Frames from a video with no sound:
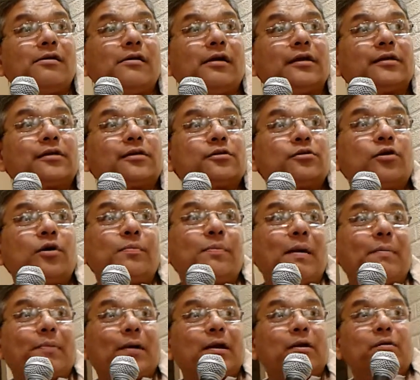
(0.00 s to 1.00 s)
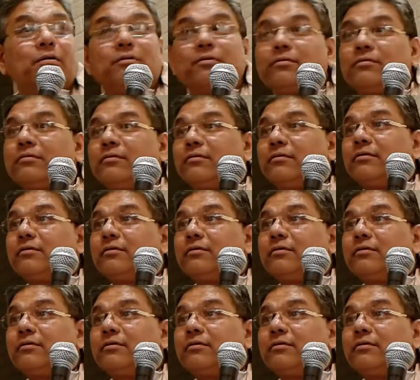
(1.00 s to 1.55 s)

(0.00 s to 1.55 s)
He says, no, Papa, no,